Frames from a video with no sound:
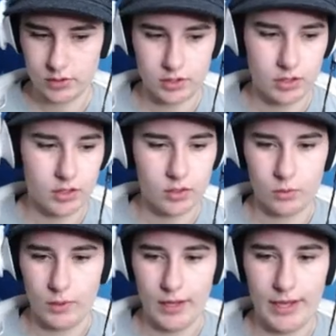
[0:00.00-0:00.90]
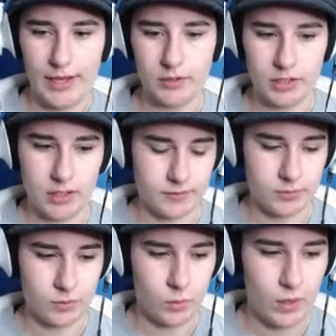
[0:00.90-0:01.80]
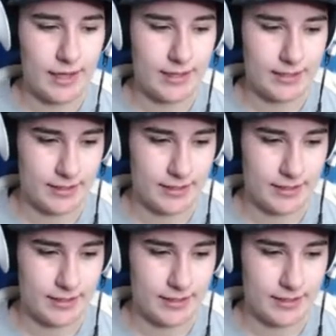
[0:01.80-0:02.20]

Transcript: Why are you uncomfortable? Why now?